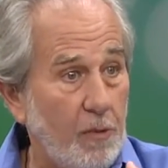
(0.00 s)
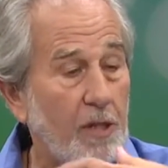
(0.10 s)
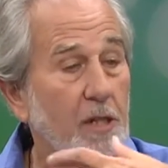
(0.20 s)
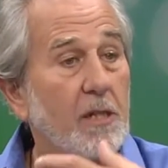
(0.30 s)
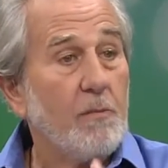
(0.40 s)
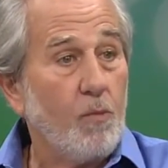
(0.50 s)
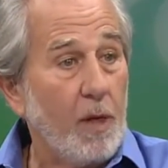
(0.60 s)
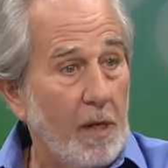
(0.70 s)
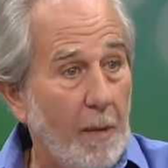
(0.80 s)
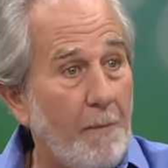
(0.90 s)
which is
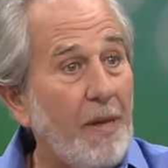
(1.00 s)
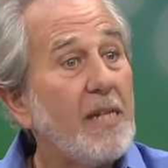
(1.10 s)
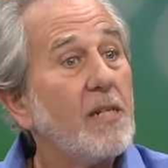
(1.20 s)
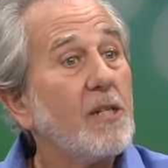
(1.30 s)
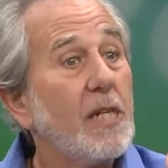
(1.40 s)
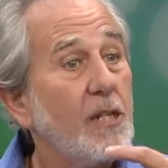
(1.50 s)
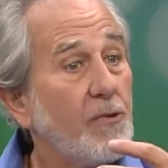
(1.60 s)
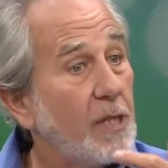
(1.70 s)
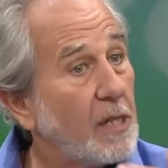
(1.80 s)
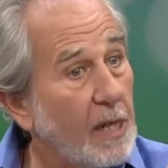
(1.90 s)
one of the biggest
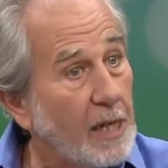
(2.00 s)
industries on